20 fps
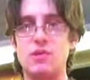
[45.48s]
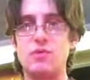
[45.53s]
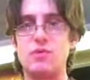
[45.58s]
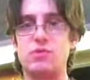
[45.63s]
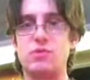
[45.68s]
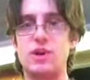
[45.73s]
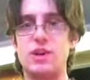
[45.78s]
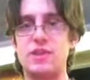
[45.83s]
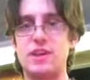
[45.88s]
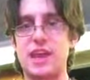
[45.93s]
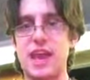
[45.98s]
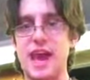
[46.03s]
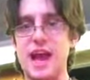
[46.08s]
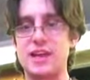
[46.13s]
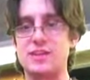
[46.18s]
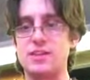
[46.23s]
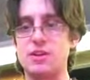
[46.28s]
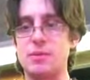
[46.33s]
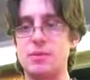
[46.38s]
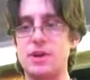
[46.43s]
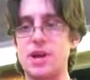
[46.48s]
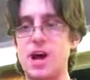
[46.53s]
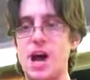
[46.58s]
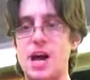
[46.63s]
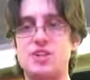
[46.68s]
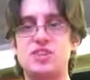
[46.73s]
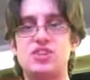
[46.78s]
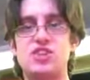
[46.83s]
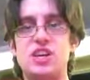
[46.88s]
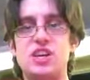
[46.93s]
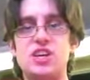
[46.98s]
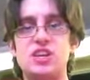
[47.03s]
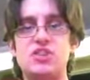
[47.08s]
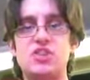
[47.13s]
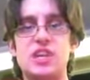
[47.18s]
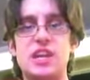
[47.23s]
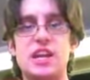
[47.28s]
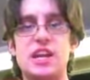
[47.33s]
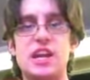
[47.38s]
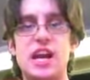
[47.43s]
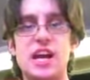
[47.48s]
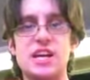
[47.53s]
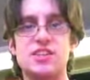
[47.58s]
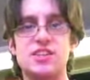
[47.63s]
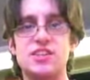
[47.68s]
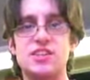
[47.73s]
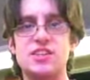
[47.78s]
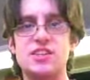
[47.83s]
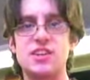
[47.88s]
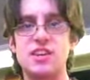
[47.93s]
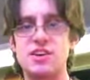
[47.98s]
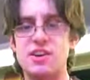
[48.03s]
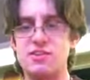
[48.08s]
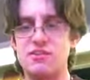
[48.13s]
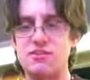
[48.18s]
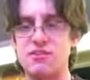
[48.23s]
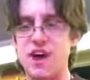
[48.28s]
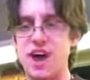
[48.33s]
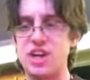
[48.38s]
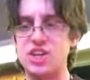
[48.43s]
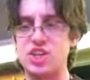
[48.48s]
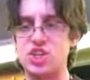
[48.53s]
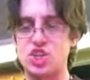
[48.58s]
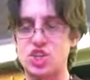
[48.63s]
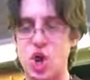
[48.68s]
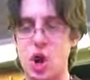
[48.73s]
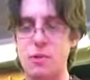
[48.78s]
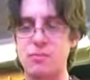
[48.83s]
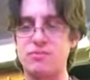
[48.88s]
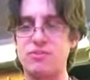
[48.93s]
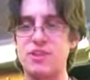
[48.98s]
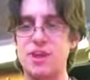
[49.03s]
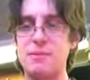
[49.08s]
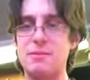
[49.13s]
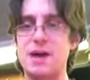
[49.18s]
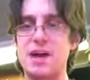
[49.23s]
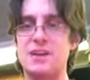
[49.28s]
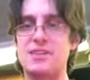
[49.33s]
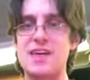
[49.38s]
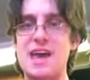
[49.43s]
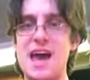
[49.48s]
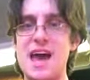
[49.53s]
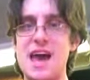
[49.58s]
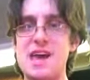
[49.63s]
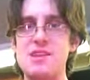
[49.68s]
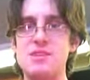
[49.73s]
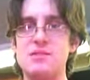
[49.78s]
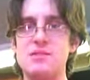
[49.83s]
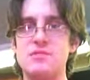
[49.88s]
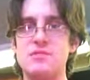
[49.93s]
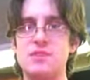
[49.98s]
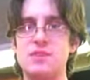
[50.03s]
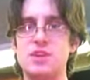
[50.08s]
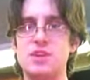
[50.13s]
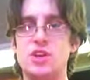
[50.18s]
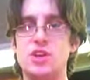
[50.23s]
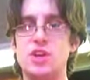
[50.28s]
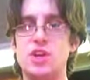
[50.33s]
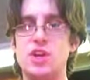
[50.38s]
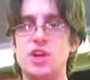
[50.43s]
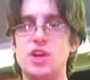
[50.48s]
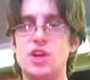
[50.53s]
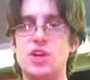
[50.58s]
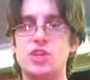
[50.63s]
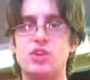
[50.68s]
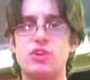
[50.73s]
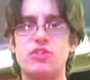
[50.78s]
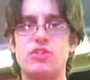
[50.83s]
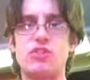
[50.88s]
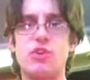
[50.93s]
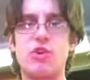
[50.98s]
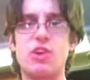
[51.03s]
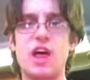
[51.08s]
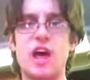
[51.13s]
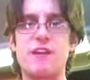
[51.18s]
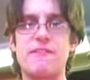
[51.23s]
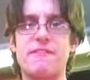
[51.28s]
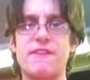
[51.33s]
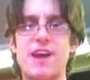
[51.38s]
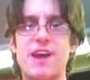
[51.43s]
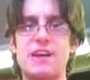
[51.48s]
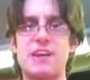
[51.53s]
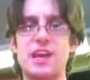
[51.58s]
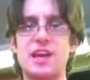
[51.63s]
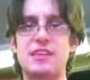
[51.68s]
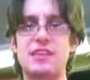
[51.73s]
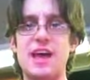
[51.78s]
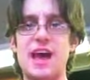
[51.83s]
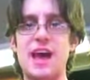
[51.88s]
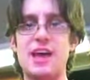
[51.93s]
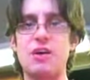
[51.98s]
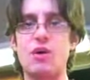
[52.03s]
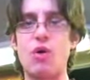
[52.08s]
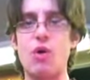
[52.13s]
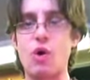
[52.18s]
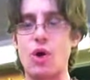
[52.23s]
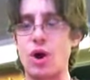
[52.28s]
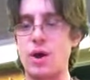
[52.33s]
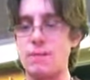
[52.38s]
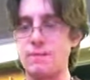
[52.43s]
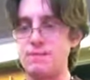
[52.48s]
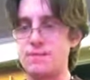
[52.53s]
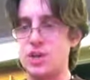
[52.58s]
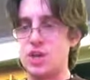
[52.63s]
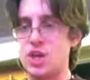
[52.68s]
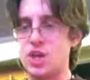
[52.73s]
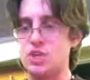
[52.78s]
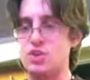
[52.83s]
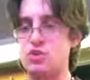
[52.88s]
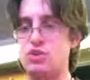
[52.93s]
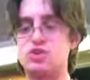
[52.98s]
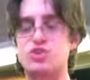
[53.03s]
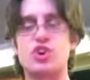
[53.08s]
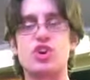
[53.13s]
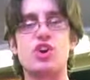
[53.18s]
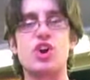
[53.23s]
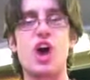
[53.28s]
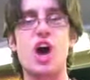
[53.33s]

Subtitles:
Put in the gas and a little bit of oxygen, you can get a nice, fine, sharp flame like that. You can throw a lot of fire like that, or you can turn